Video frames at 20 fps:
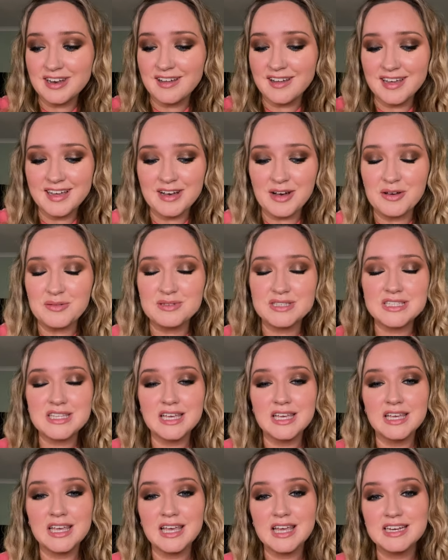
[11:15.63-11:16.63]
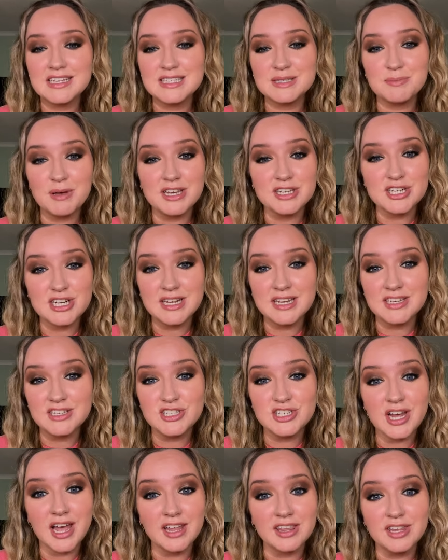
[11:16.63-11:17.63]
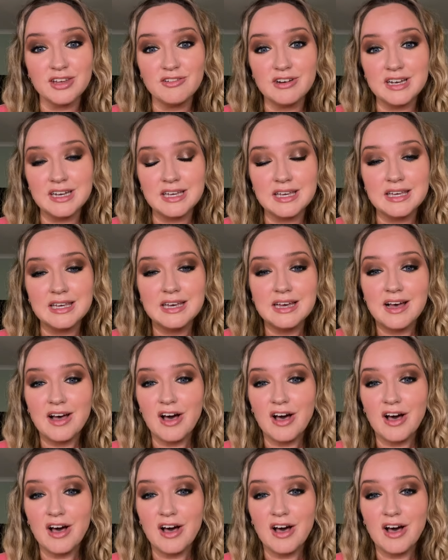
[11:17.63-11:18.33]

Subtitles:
like I was thinking, especially in January,